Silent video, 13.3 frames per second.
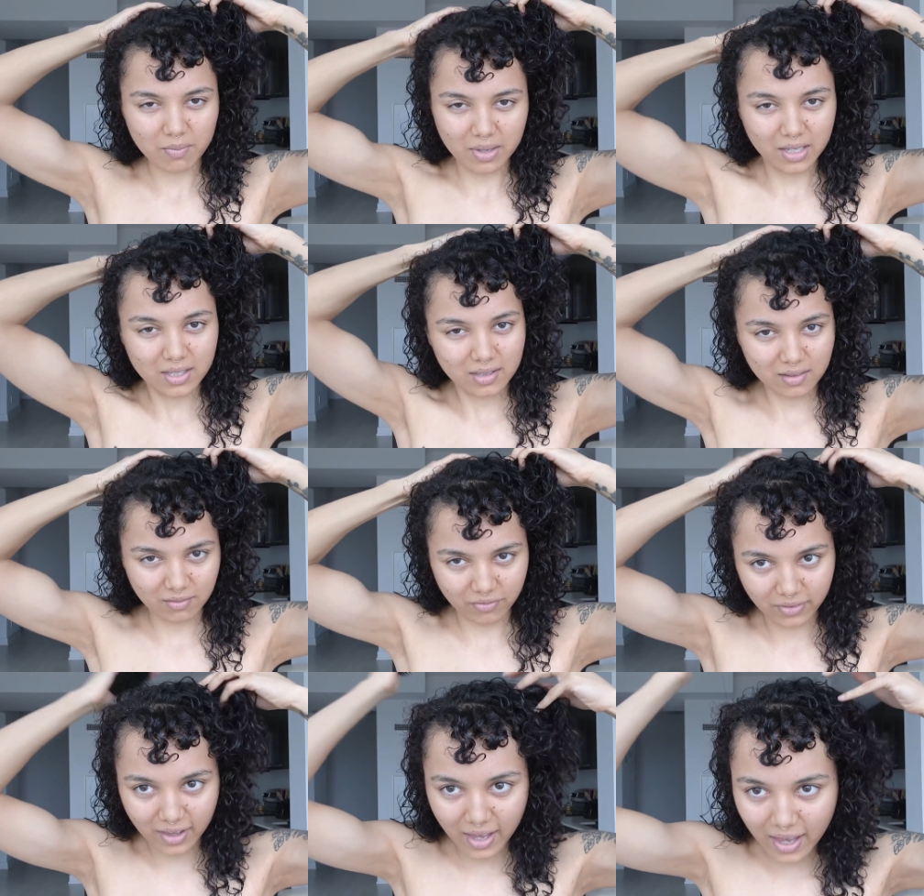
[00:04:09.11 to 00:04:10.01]
It makes it
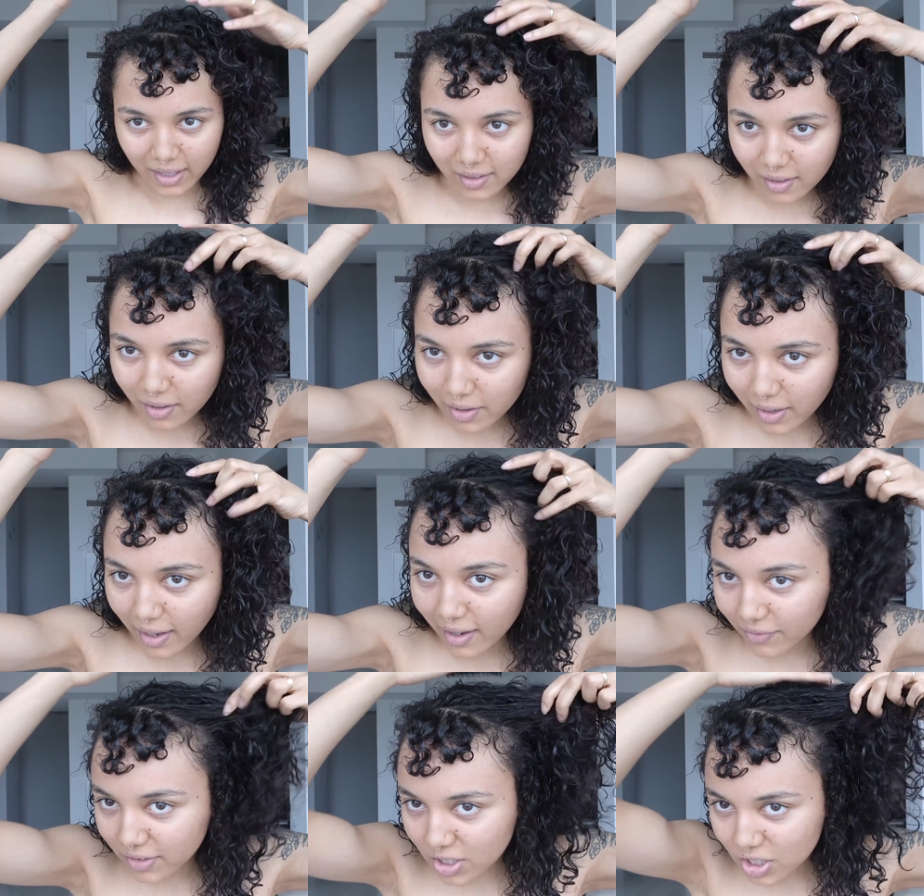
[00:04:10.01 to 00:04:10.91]
flat, and I already
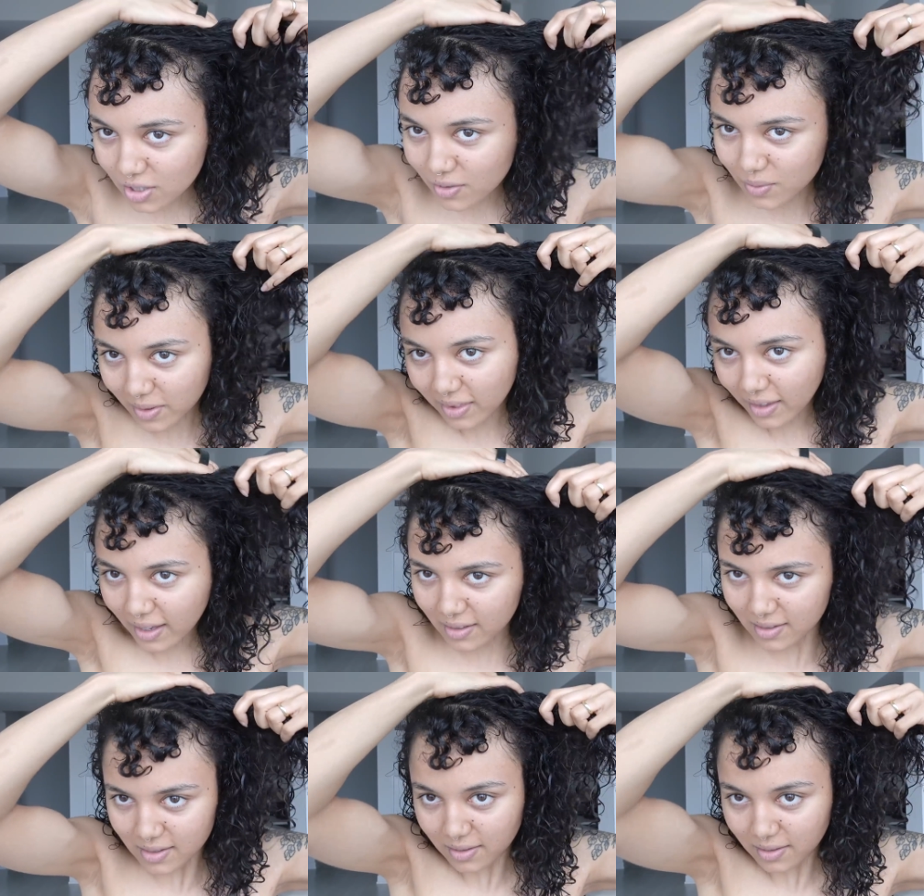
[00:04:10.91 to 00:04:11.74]
have issues with that.